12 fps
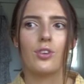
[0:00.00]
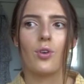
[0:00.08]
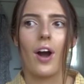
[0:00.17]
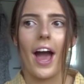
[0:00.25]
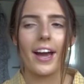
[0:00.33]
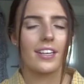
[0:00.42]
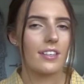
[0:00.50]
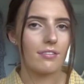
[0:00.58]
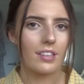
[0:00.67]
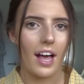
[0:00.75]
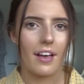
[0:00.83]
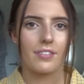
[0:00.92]
your
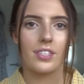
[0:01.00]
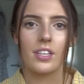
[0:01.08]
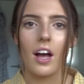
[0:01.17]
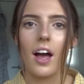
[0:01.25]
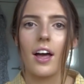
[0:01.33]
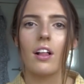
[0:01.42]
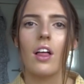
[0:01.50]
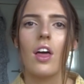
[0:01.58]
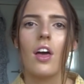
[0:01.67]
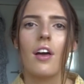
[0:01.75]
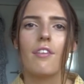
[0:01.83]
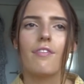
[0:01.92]
active lifestyle,
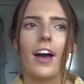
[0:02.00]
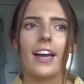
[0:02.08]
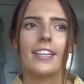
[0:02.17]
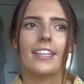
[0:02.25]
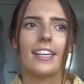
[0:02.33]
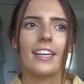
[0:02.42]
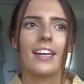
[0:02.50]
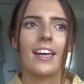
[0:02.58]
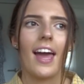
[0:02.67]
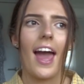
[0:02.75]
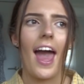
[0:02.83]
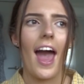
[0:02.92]
finding
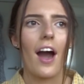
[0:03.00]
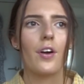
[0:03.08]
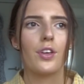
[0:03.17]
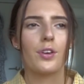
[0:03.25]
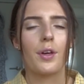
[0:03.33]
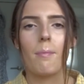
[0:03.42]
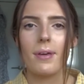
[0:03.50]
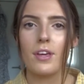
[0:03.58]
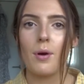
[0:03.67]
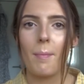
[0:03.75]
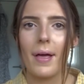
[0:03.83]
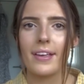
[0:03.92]
how you can be
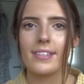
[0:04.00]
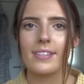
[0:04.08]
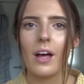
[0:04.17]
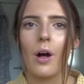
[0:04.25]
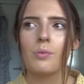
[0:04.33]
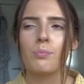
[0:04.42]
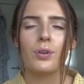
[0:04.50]
your best self,